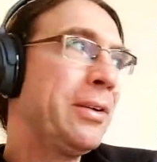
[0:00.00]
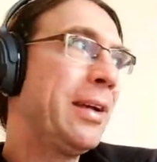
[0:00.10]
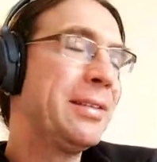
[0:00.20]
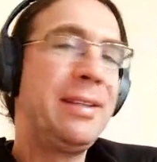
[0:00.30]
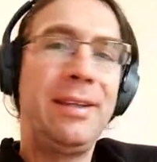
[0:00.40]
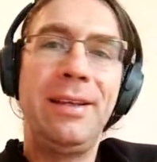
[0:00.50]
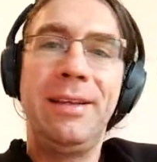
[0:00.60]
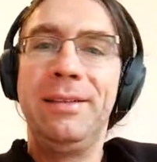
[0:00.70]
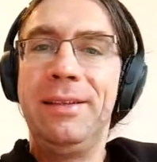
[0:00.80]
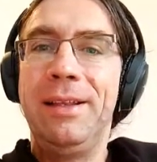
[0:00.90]
Also has
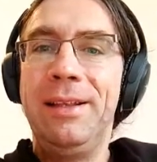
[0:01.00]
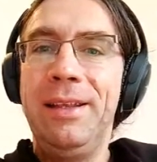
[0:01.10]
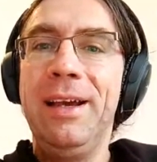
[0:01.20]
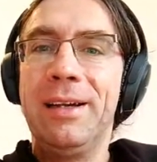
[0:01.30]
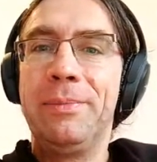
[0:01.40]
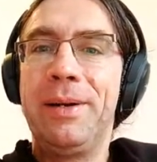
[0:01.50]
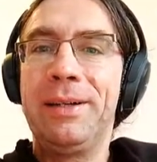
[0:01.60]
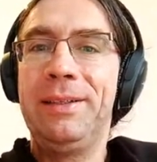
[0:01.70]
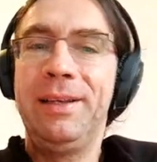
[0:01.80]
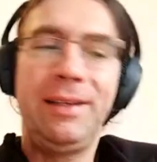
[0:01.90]
the legal
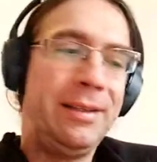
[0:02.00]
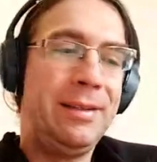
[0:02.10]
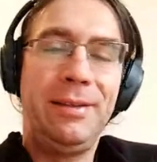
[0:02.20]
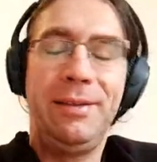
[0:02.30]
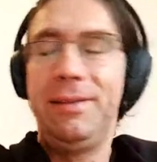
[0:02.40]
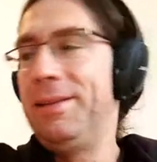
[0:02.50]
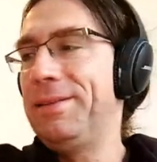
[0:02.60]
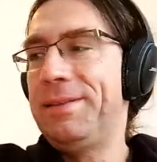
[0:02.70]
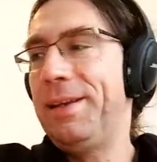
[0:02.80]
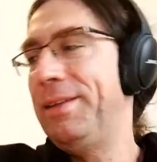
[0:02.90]
part, like
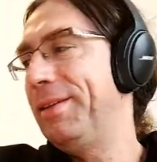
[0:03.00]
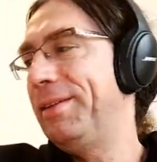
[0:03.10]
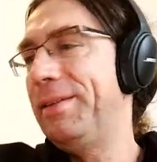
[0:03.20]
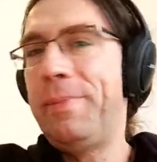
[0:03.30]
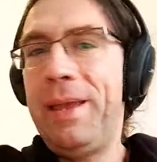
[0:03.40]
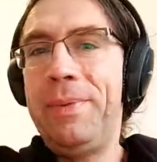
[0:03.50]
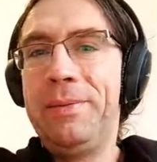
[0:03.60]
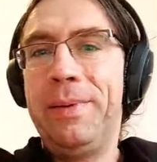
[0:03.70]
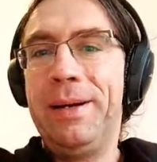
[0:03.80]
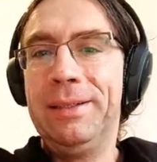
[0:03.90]
let's say the paper
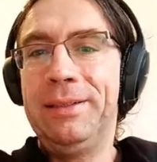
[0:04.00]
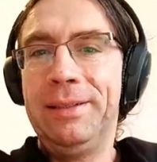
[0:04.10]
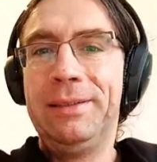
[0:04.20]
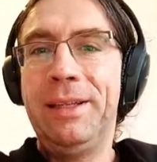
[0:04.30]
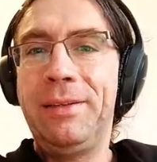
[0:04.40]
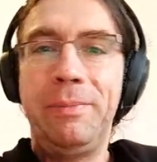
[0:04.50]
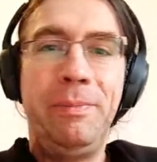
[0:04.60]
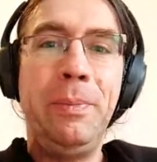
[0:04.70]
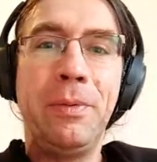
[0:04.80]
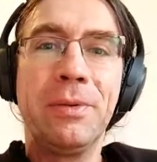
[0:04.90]
part that
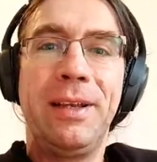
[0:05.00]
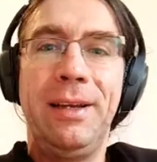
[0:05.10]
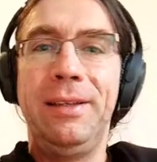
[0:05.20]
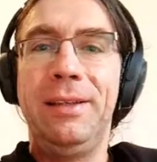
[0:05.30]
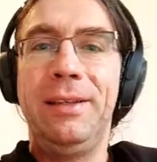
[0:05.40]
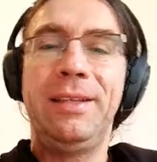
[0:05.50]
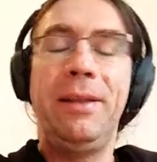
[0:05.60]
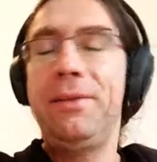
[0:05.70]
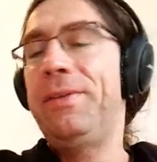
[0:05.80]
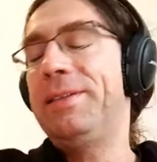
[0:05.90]
people sign, some
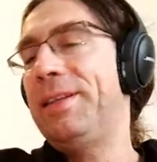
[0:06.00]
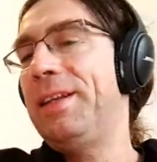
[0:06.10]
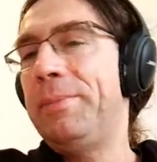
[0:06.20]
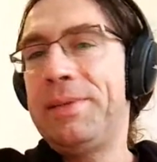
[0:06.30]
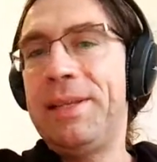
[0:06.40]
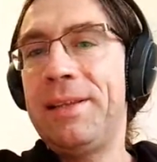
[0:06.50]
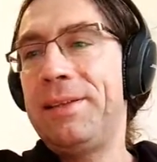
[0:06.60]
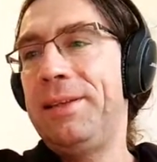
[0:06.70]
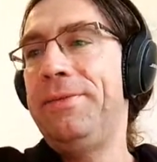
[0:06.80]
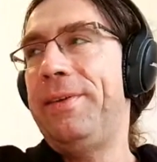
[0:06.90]
kind of, let's say,
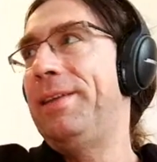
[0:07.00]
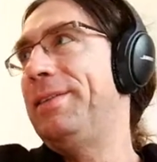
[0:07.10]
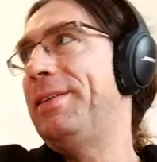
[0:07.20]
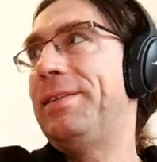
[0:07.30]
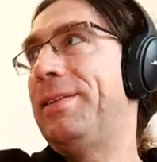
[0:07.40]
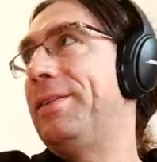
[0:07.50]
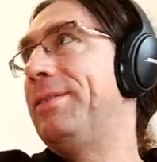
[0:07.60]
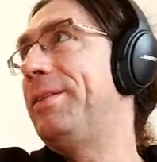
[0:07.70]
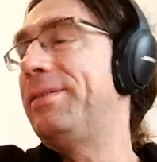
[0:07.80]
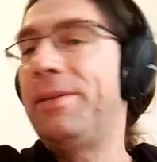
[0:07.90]
representative, and then
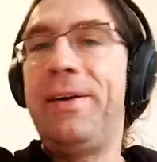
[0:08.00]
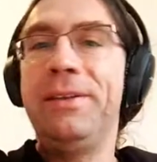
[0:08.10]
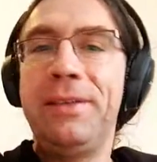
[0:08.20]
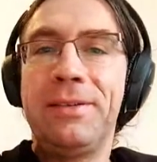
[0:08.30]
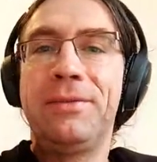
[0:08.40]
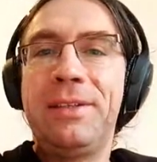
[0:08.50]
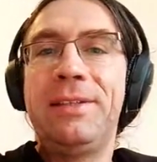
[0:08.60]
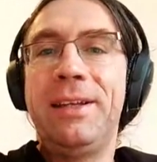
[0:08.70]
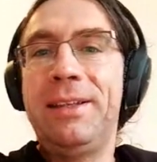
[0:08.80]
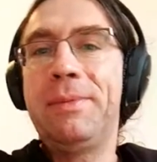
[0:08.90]
the founders of the
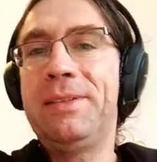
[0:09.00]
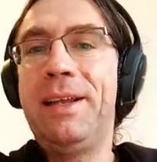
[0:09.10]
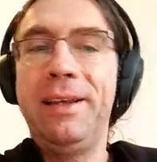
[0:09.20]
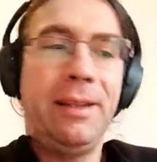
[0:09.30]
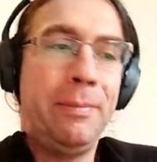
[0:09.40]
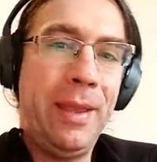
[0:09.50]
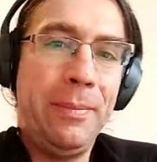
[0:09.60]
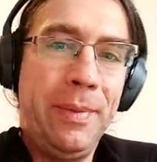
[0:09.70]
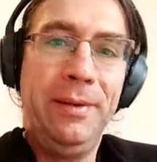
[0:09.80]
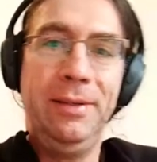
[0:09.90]
startups sign a
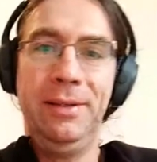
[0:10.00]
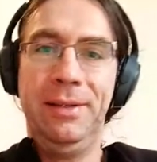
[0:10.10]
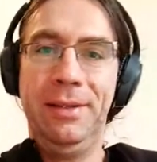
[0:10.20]
paper